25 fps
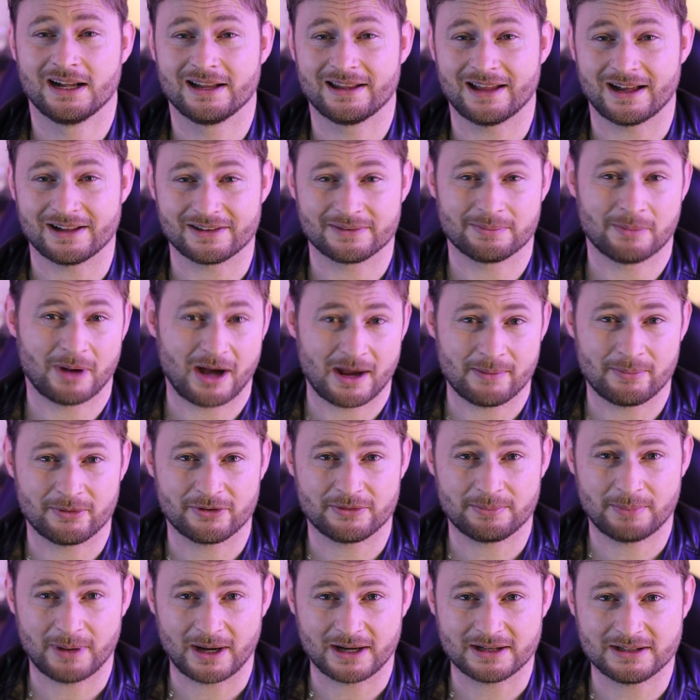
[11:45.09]
that's my
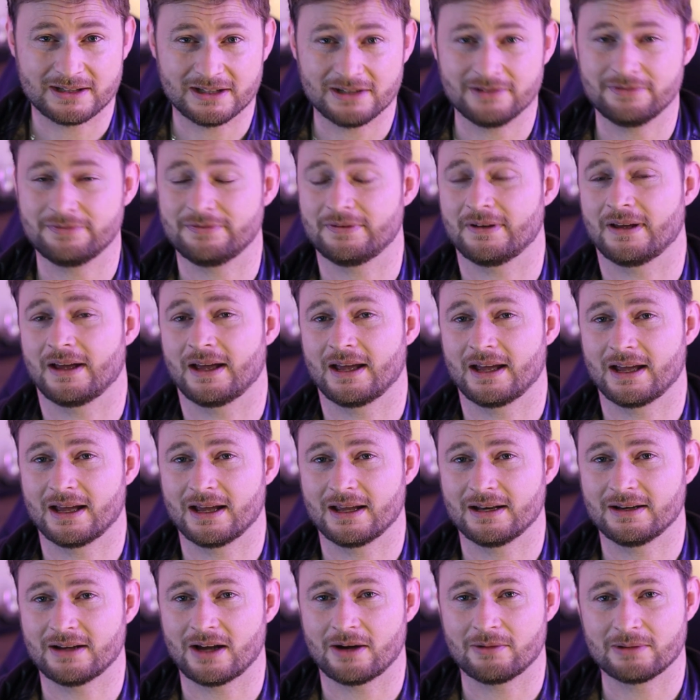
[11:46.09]
perspective,
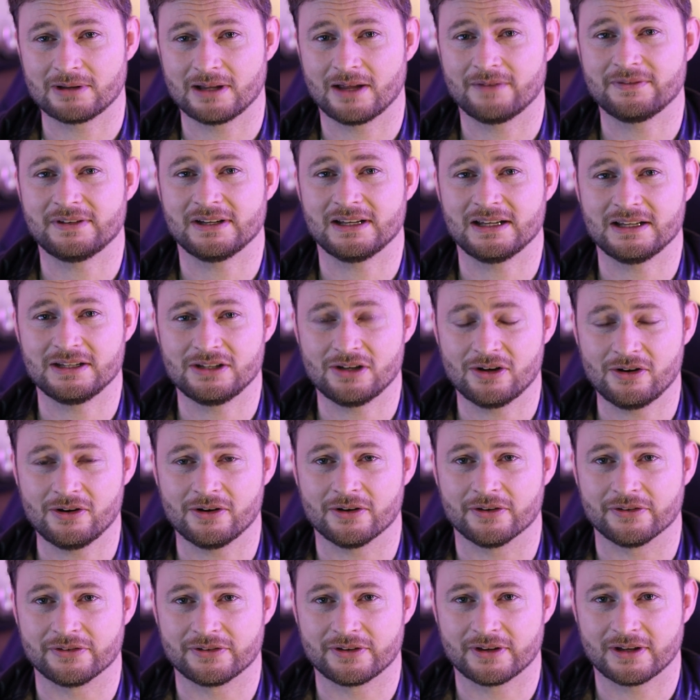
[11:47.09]
and I would love to hear
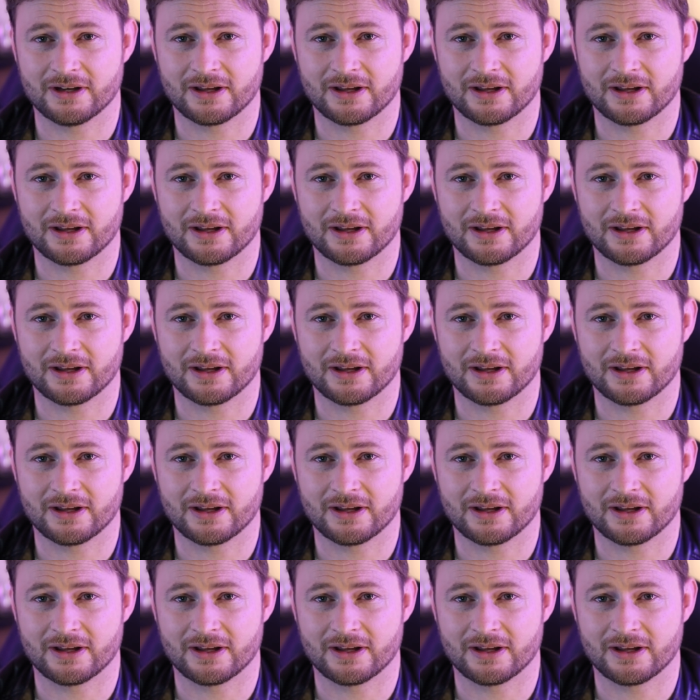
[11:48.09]
yours.